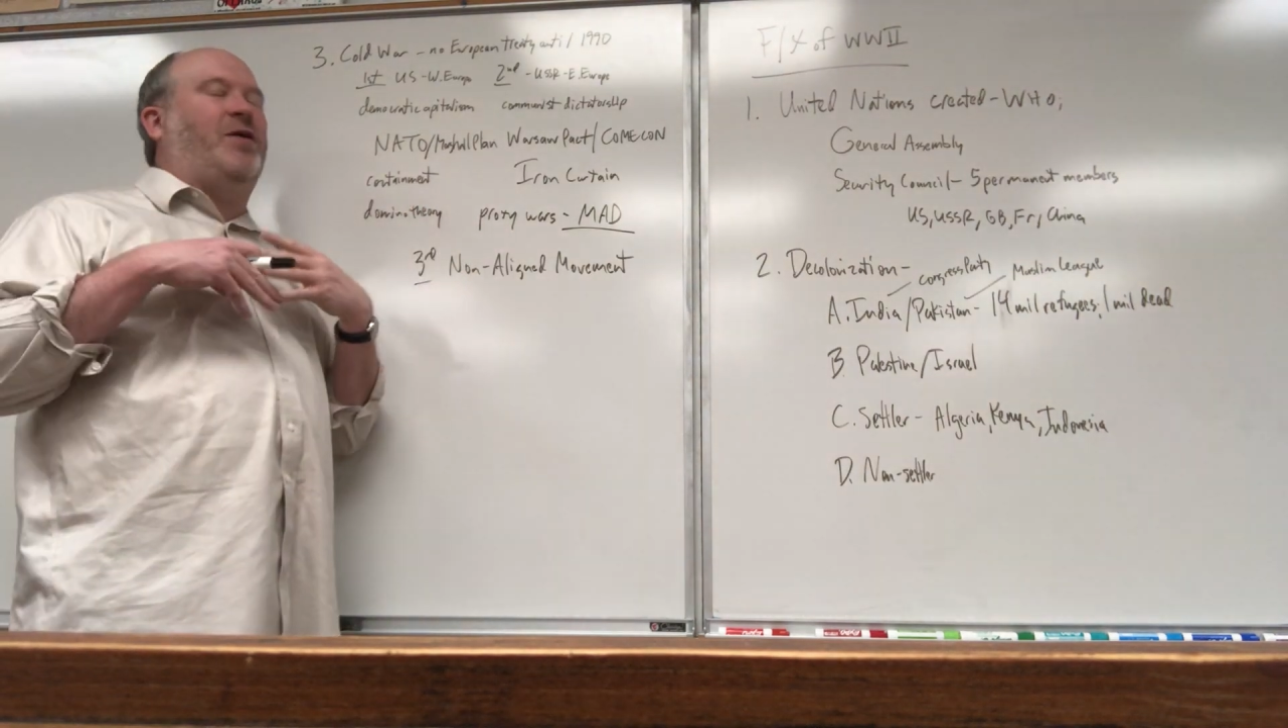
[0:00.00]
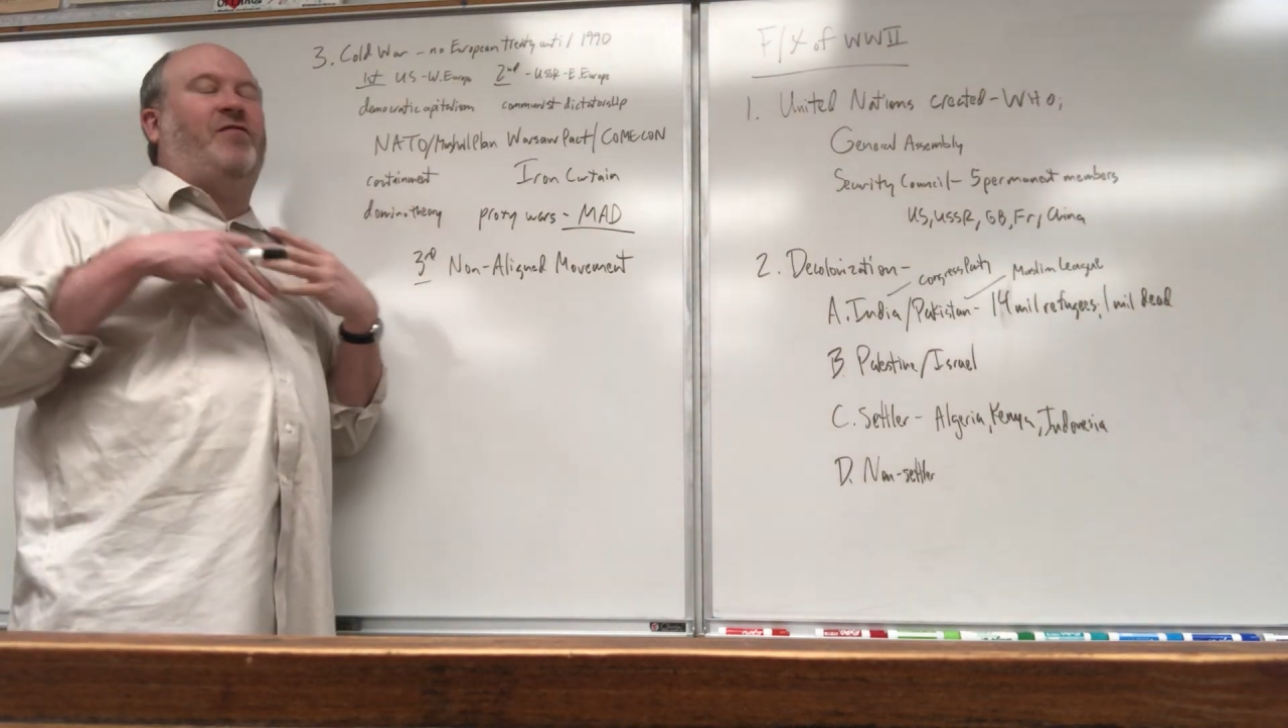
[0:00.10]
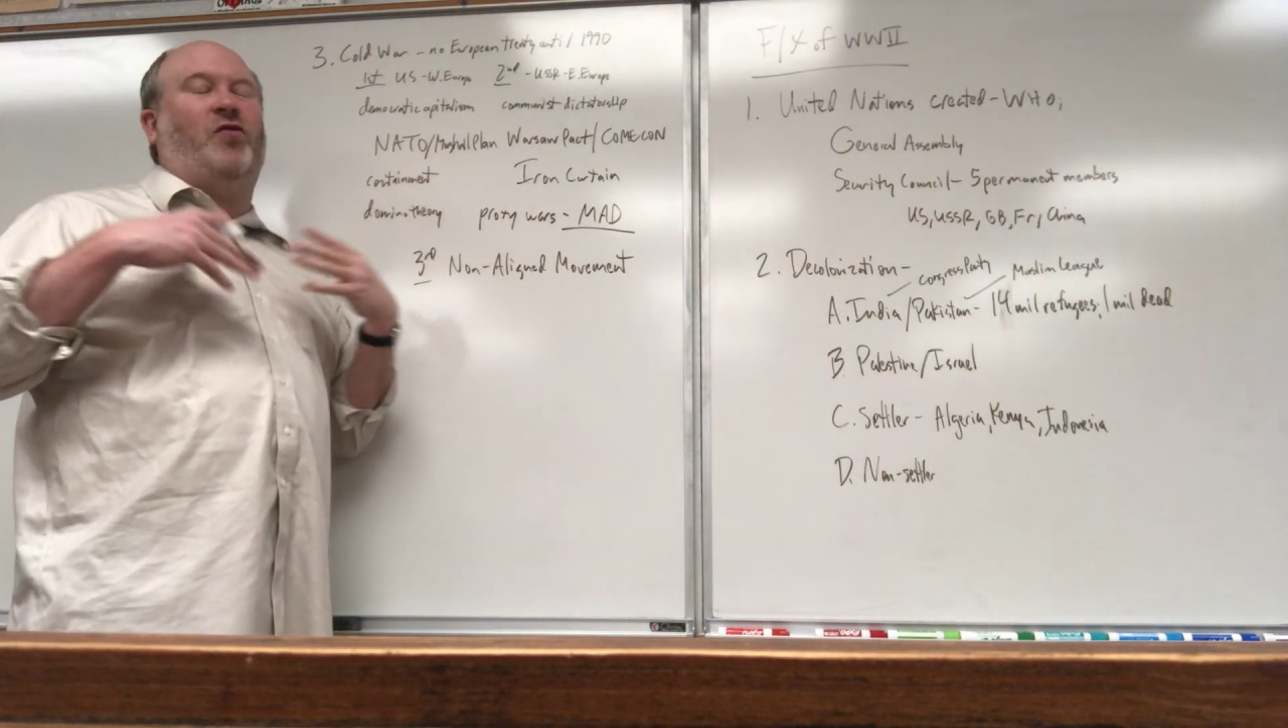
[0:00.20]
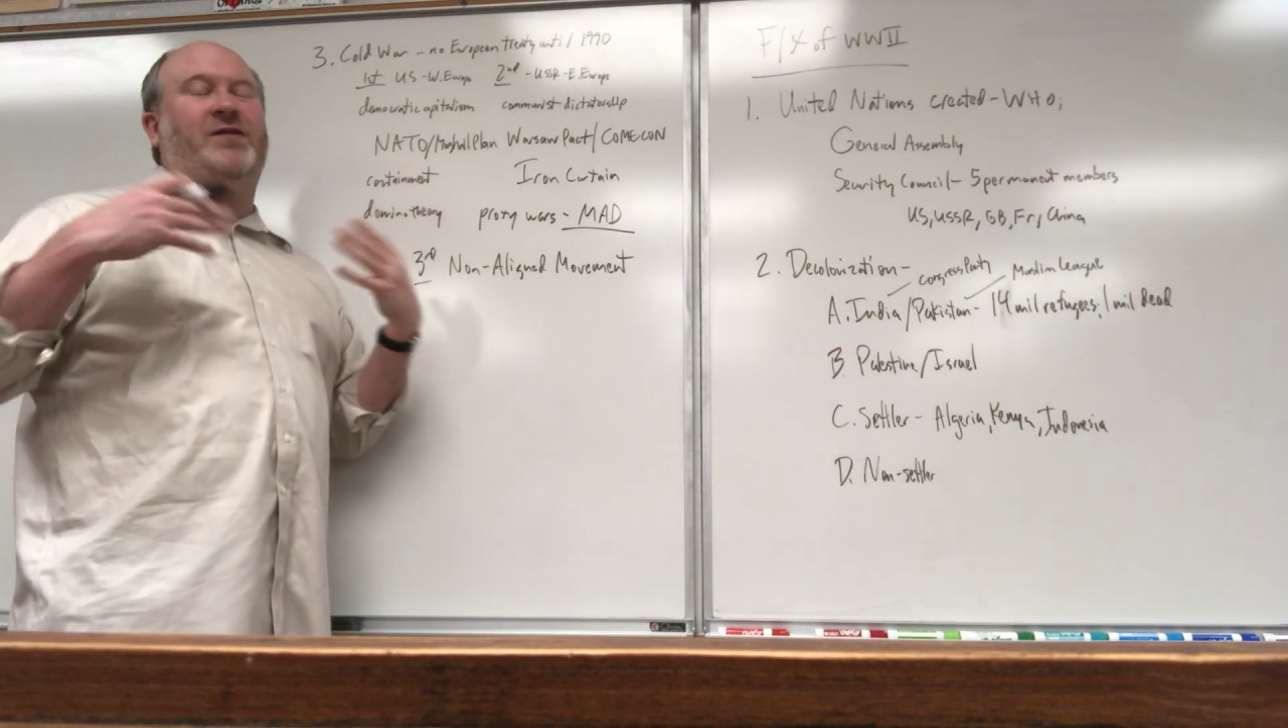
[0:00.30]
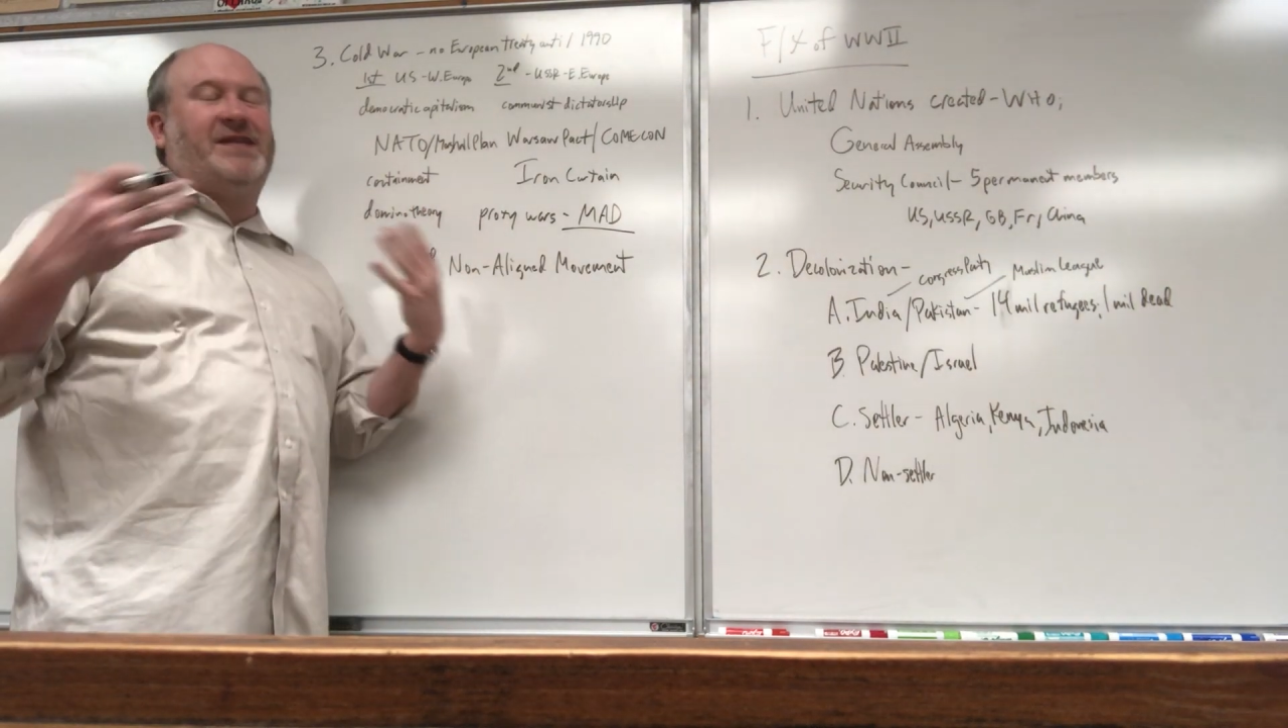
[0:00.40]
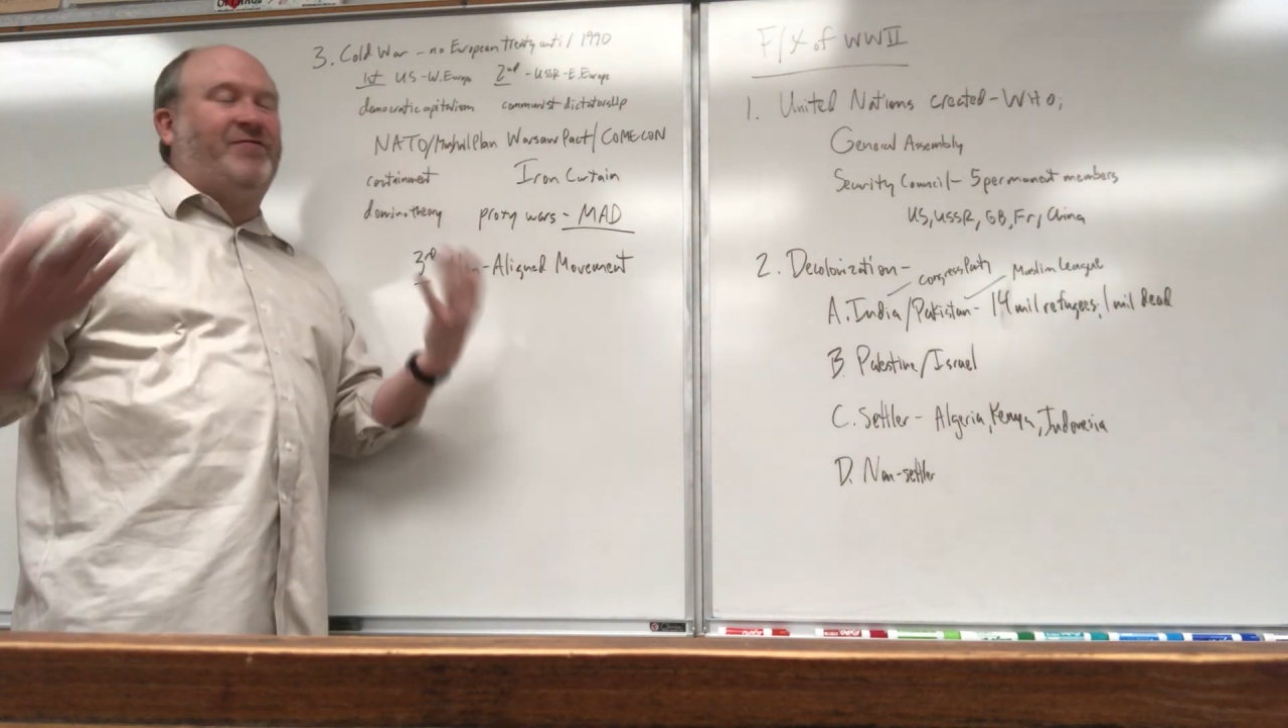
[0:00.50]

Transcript: to influence